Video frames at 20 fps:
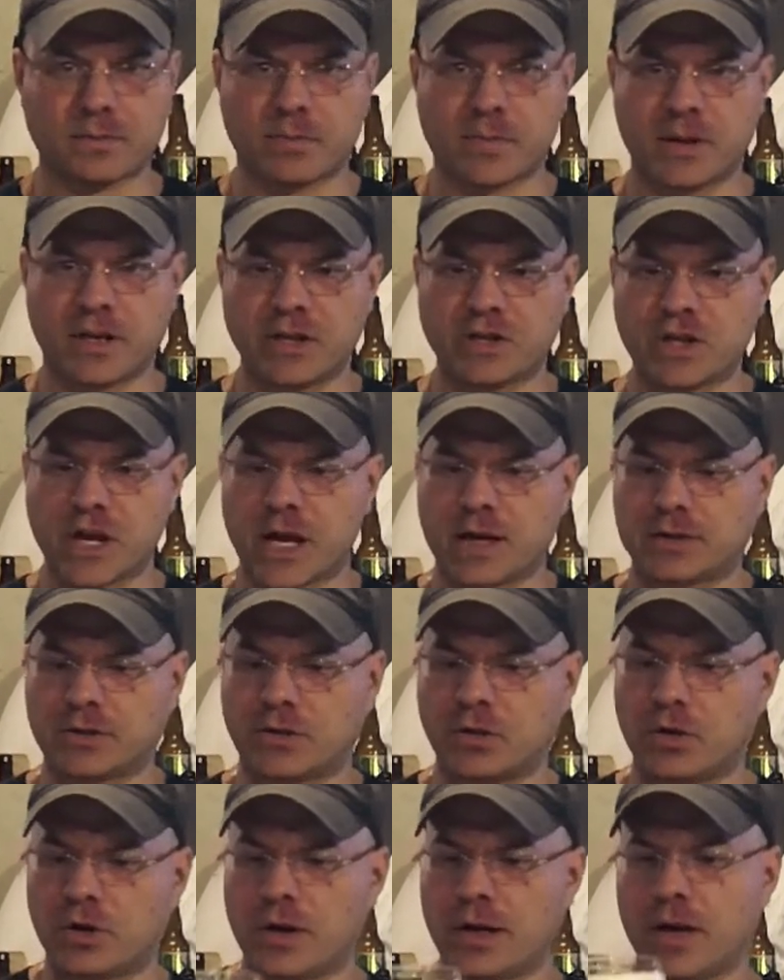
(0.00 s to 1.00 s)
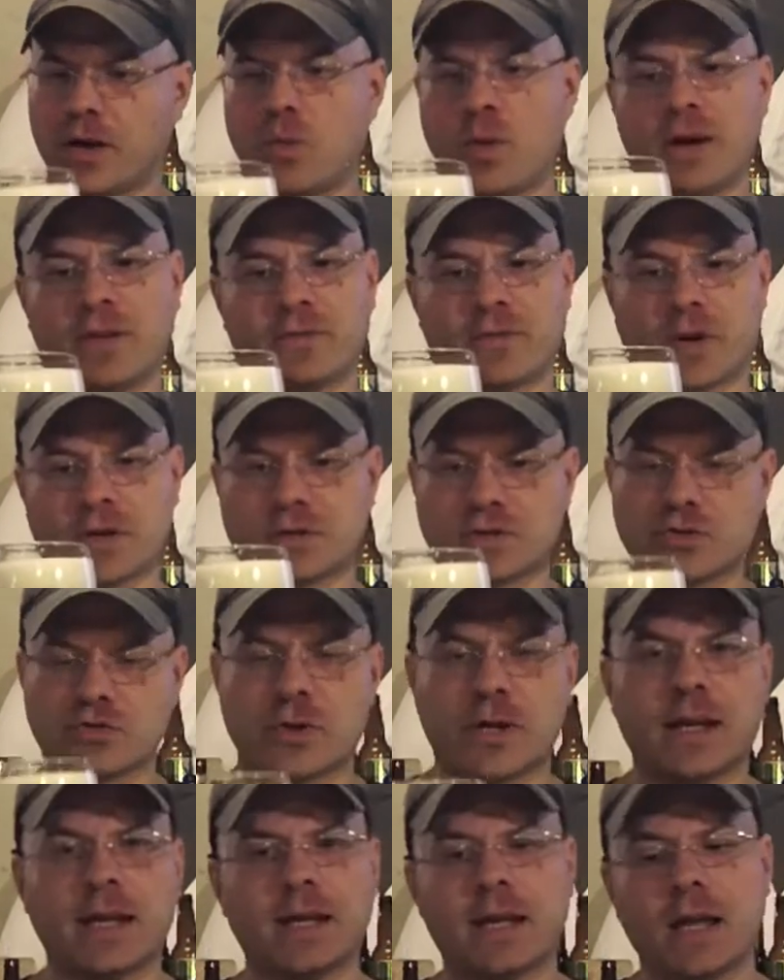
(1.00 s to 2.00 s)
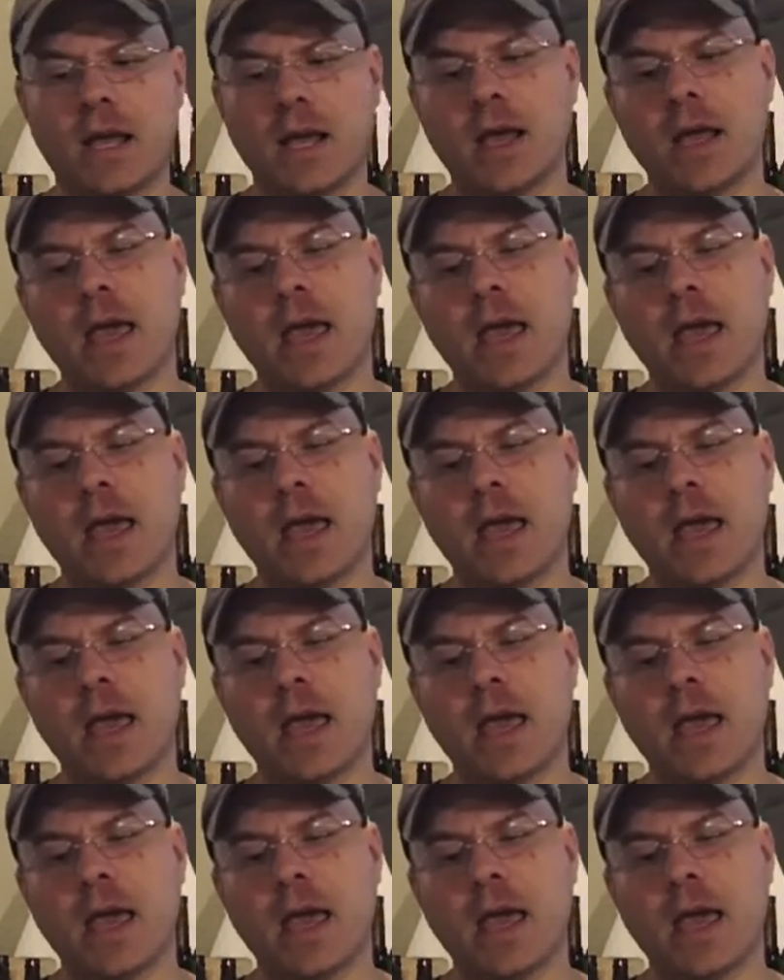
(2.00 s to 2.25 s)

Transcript: buddy Jack D'Or here waiting for us to drink it.